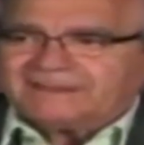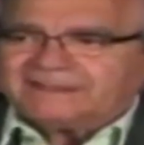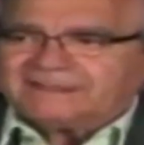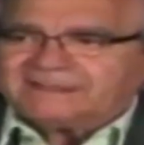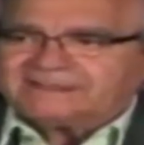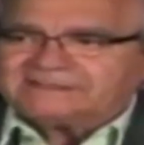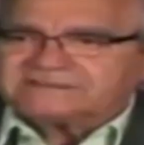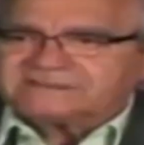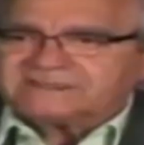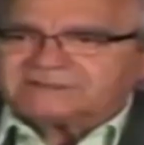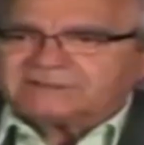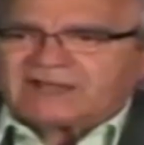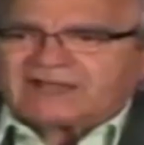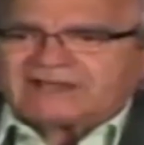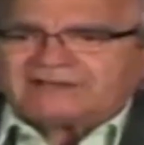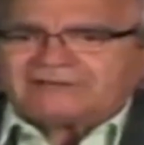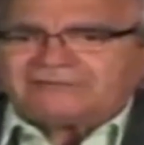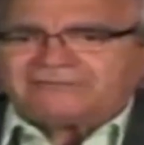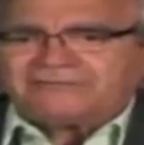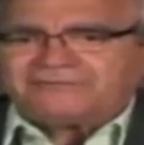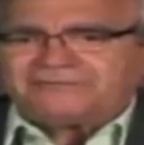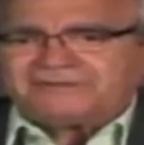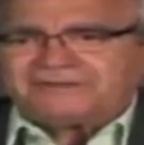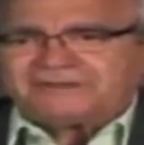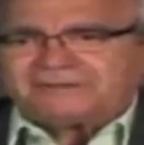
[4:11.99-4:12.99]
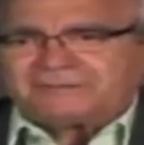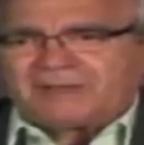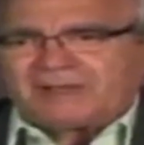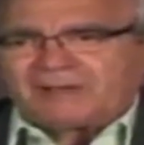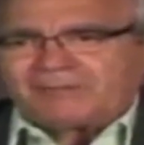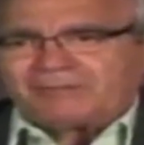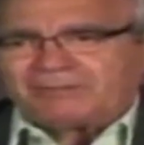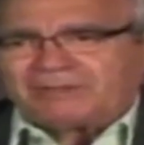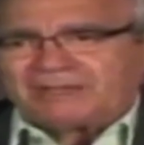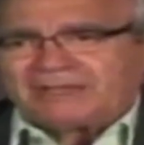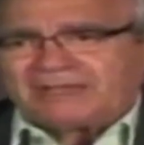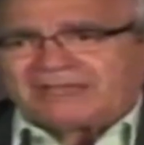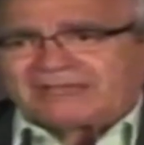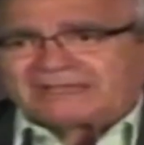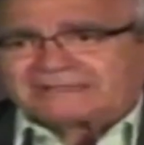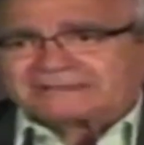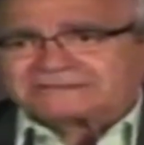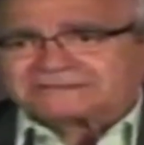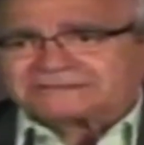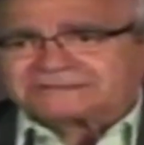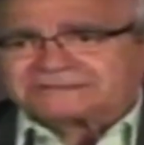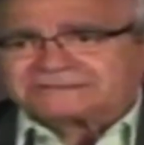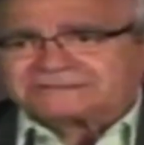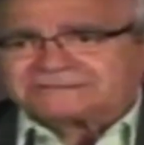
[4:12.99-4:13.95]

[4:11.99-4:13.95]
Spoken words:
He said, how do you feel about blacks?